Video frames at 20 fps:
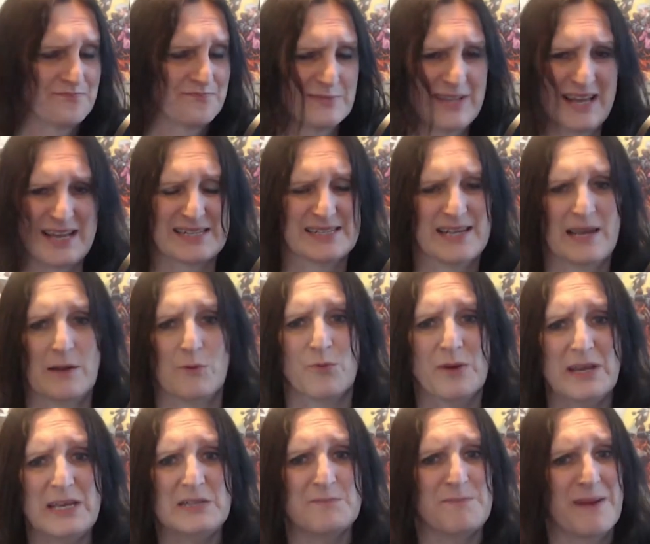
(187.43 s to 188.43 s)
Like I say,
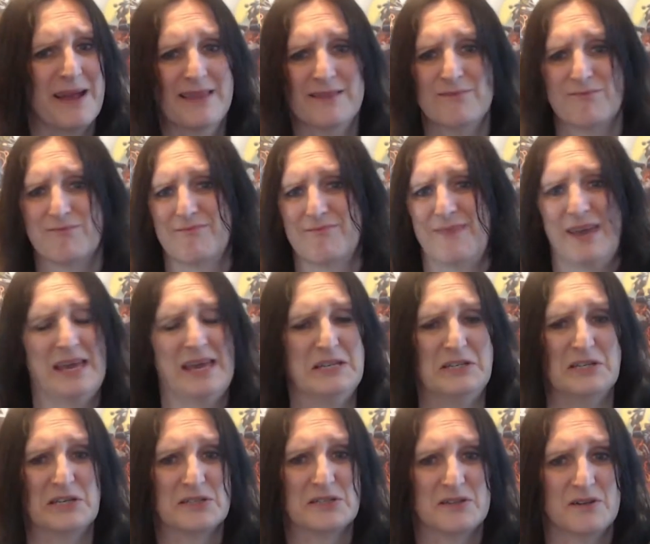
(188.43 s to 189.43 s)
we spent
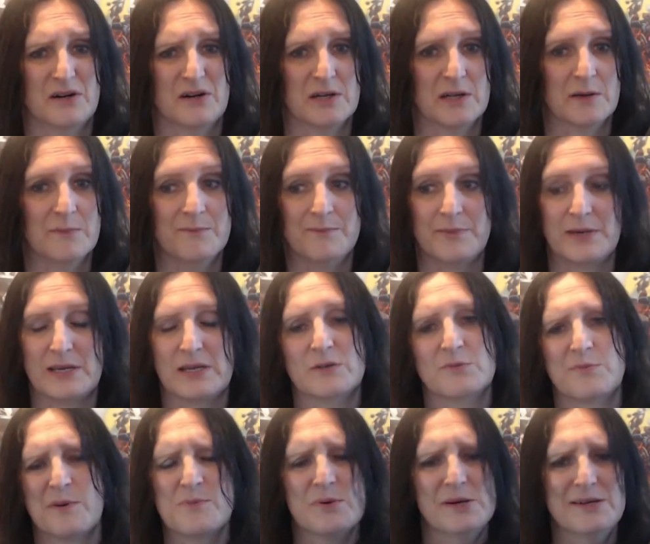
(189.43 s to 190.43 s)
ages on them because
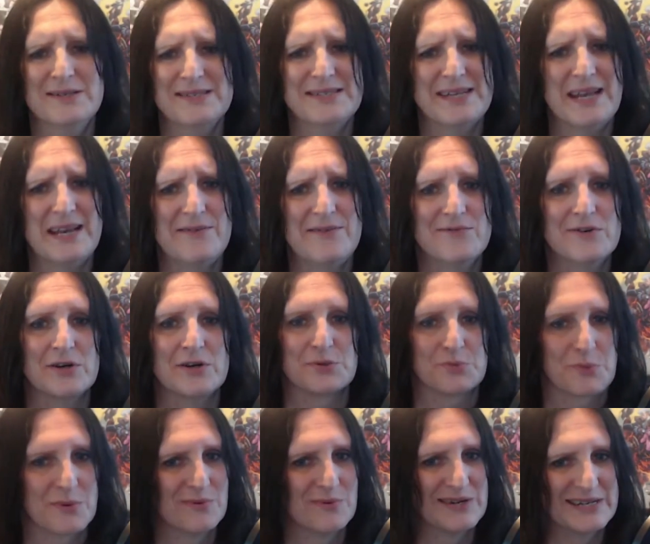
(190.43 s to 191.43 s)
we weren't in any
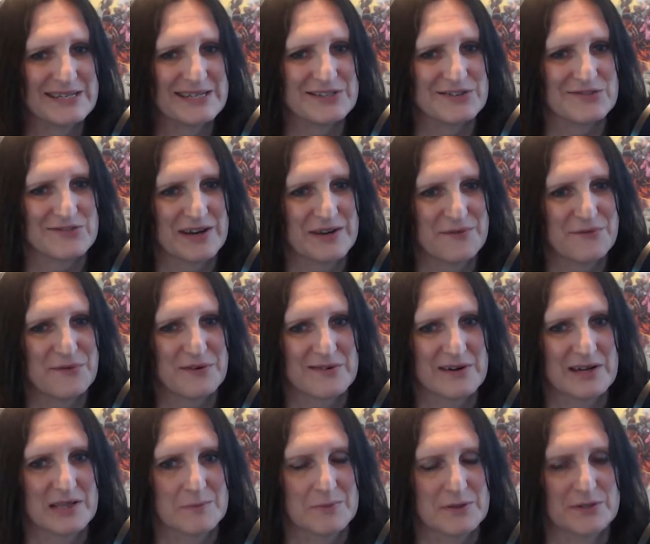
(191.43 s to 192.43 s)
rush. We wanted to try and figure
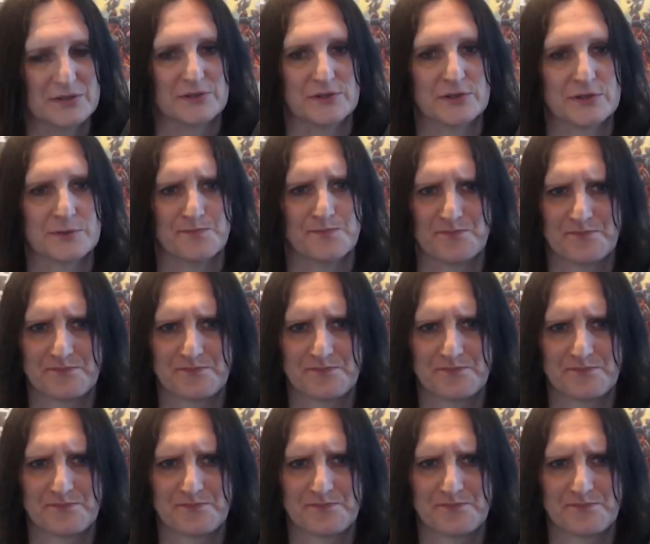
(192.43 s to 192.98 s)
out the puzzles.